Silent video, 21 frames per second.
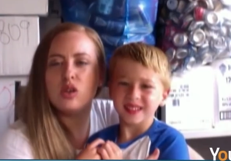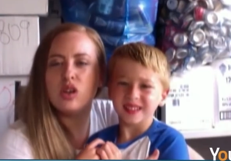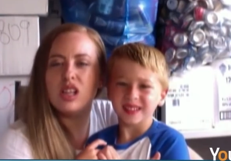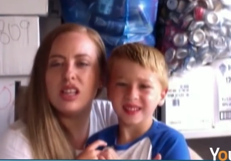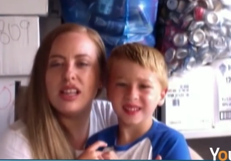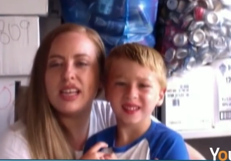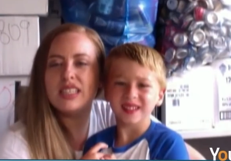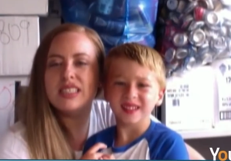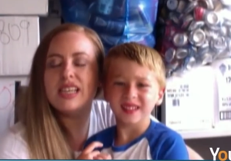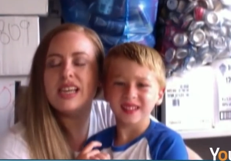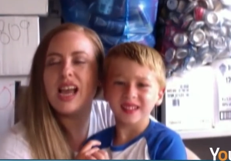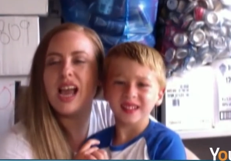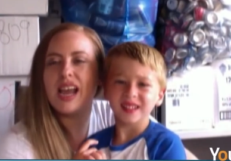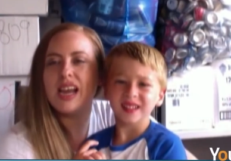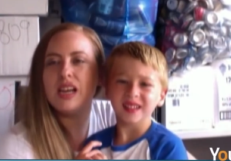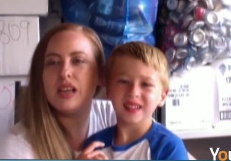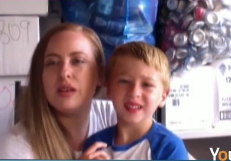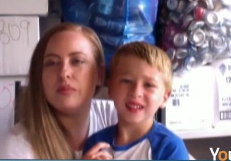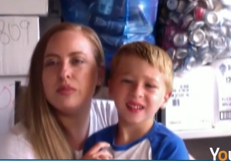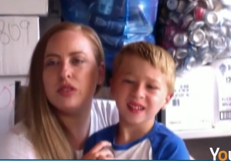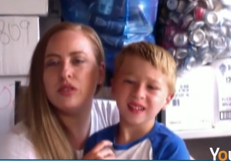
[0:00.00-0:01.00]
Speaker 1: collecting
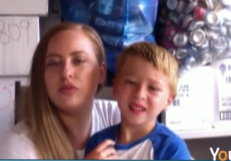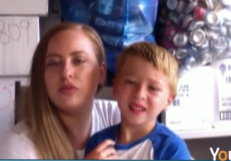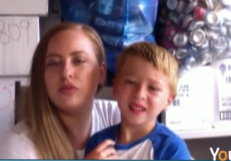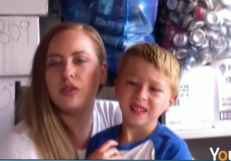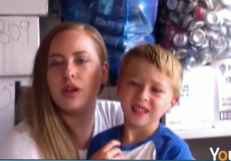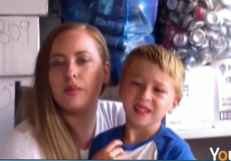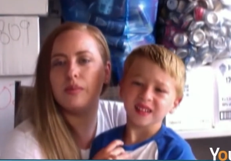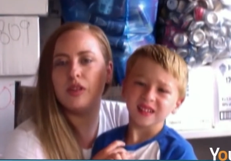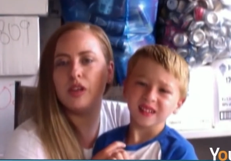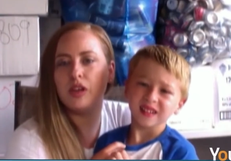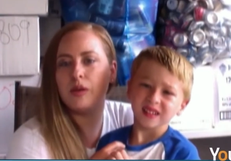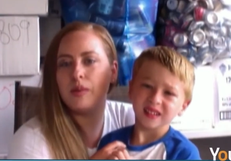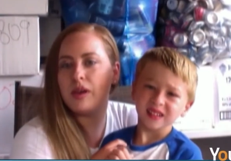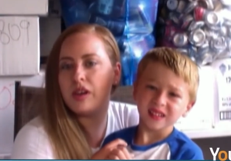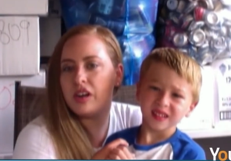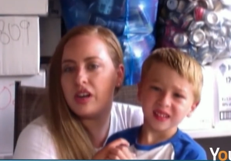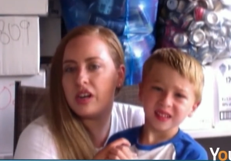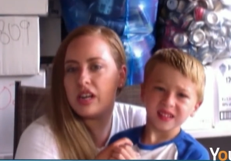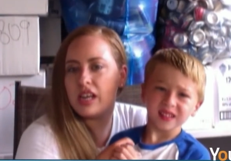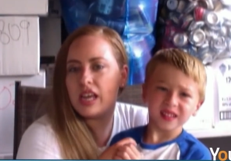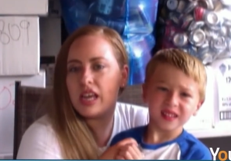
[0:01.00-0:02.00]
items from the
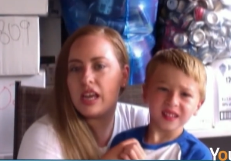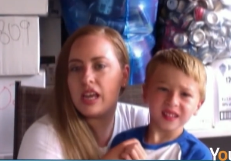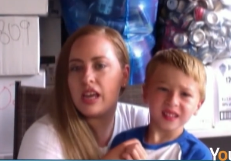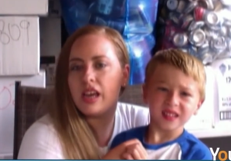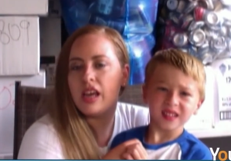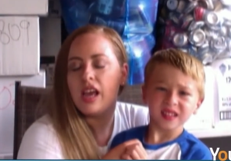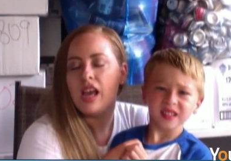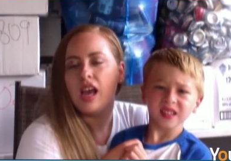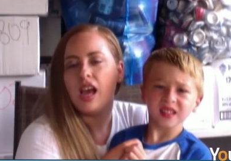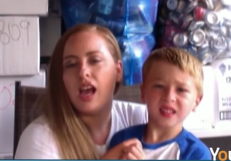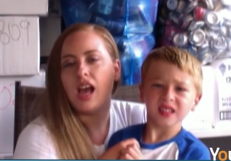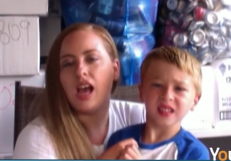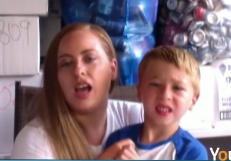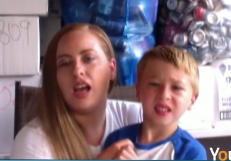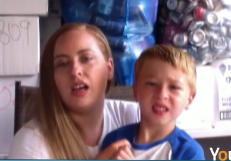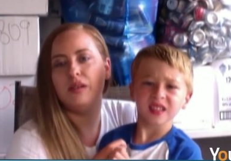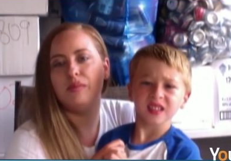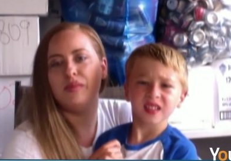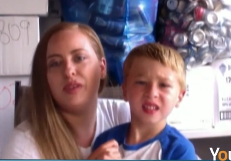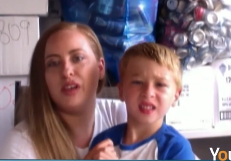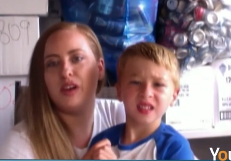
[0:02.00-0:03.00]
community.
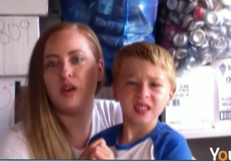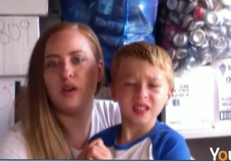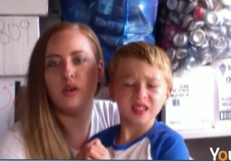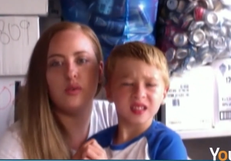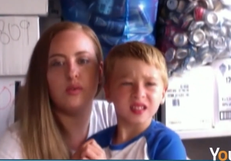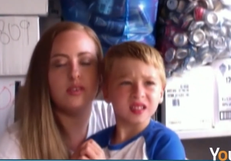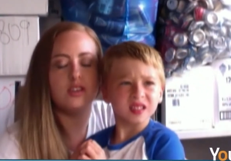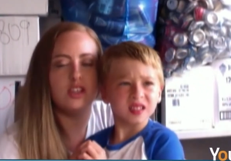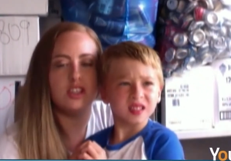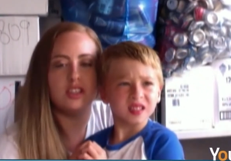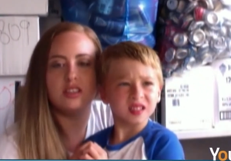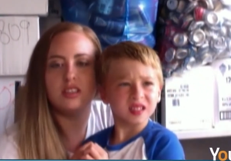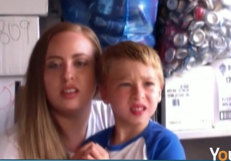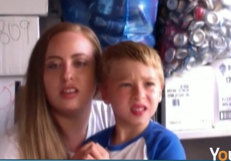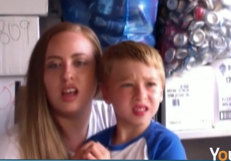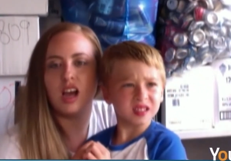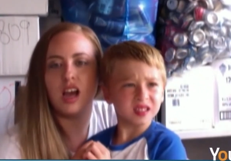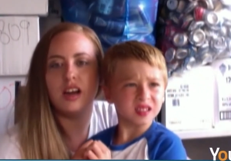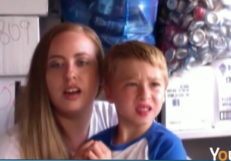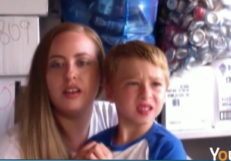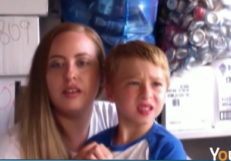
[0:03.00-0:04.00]
Um, you know, just a
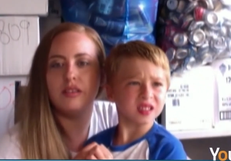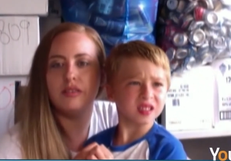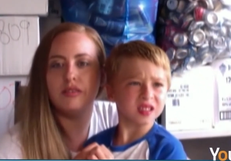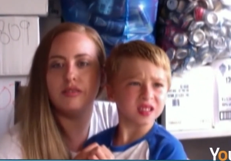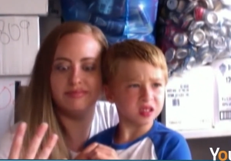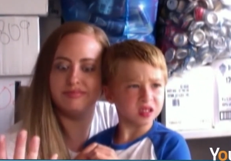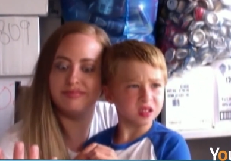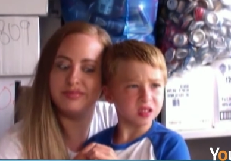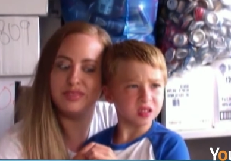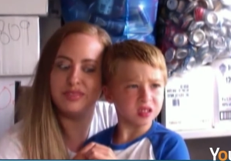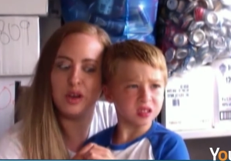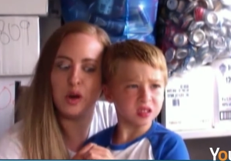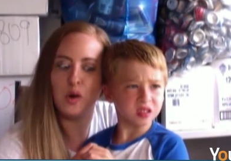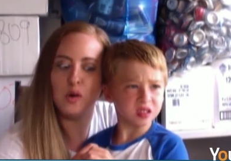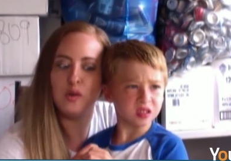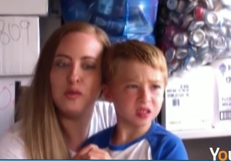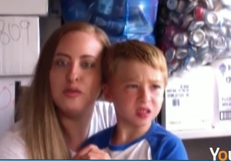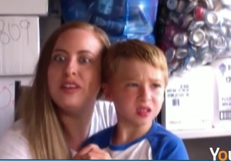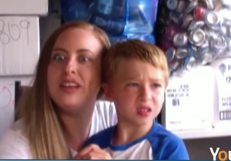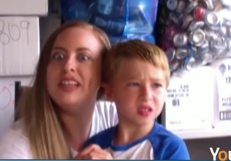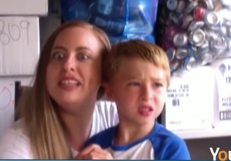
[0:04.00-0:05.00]
lot of
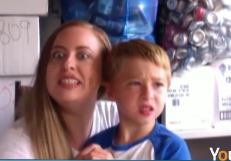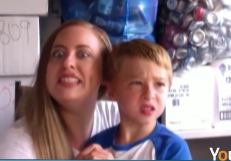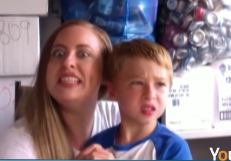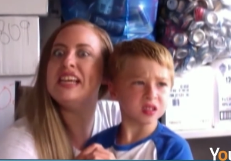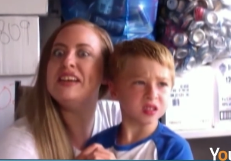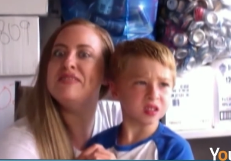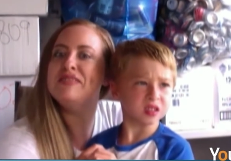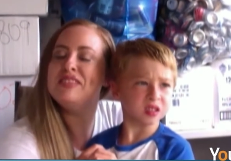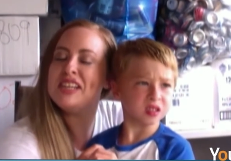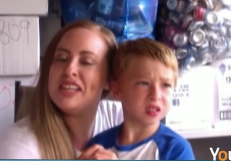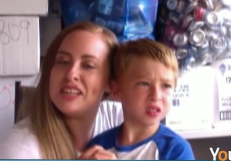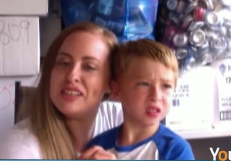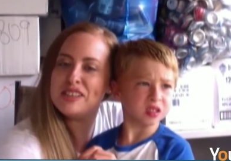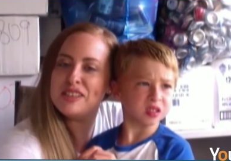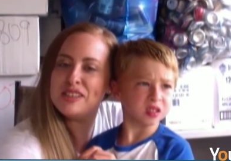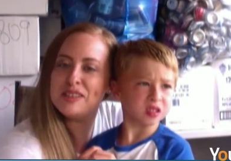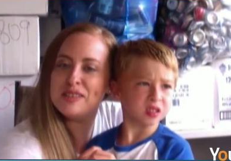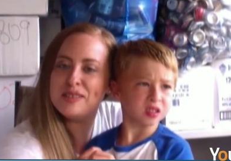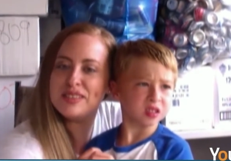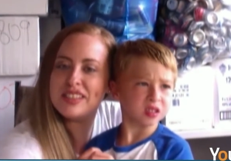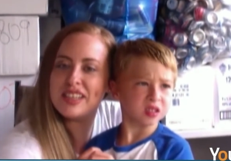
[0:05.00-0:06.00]
COVID safety
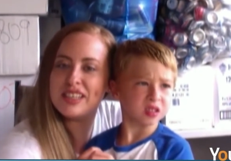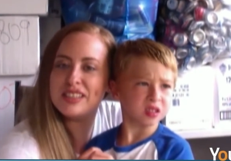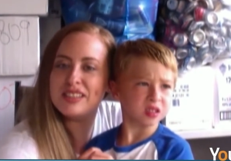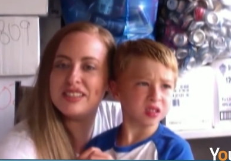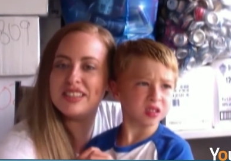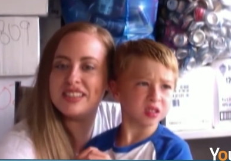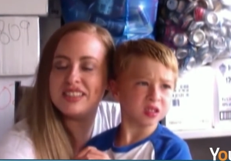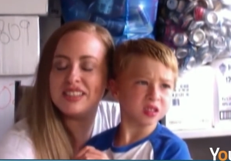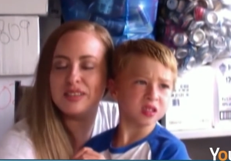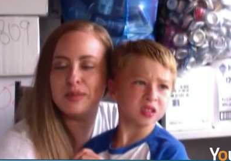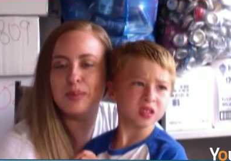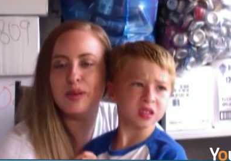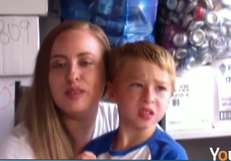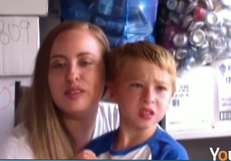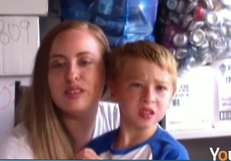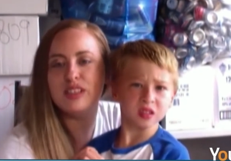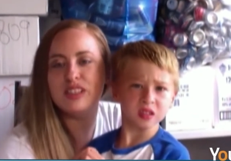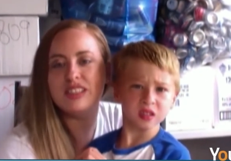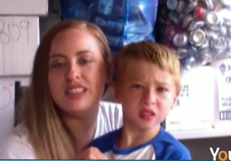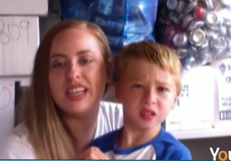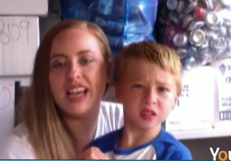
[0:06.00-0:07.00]
issues, I
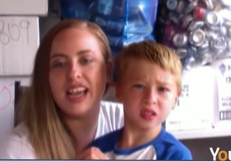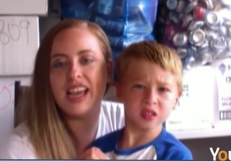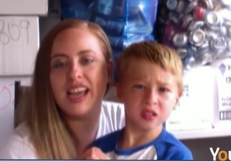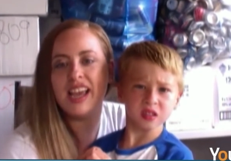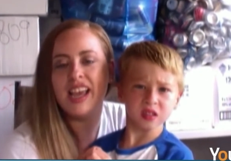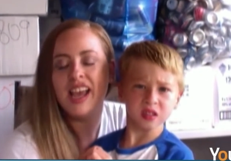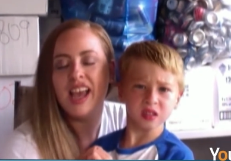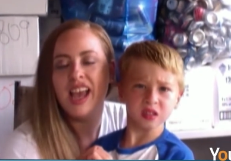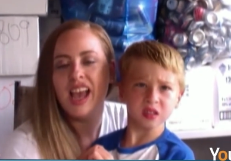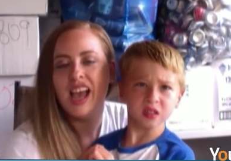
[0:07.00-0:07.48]
suppose you'd say.